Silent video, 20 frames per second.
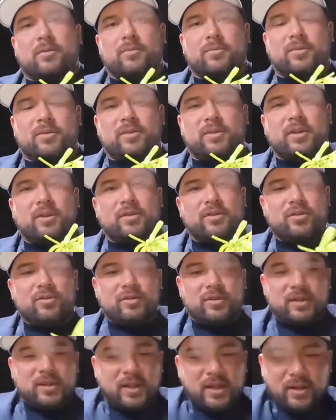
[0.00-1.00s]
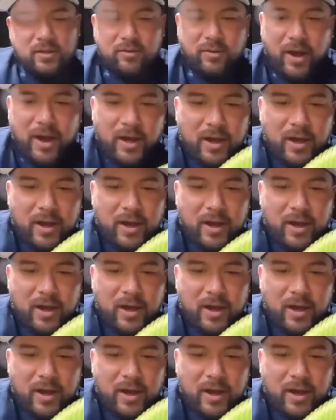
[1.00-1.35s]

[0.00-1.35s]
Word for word: Still using these right